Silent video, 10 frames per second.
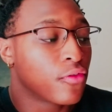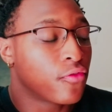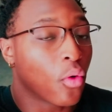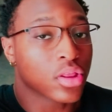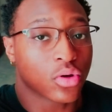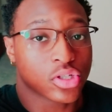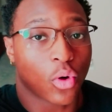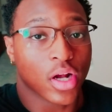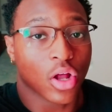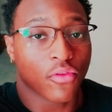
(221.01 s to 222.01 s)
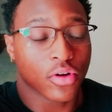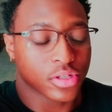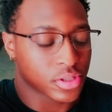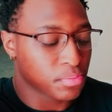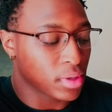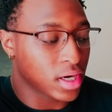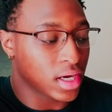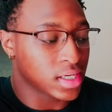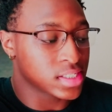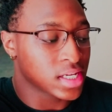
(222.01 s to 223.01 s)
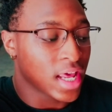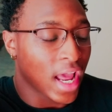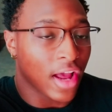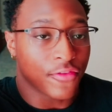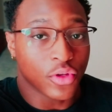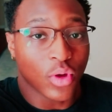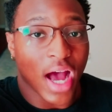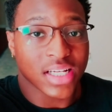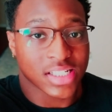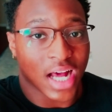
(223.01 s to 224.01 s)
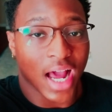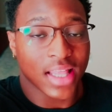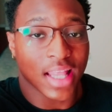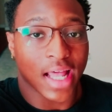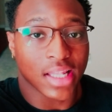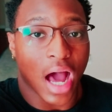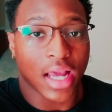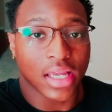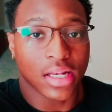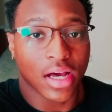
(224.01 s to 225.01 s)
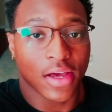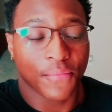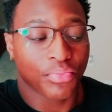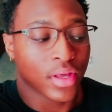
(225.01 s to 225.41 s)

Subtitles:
for those coilovers, because if you guys tighten that locking nut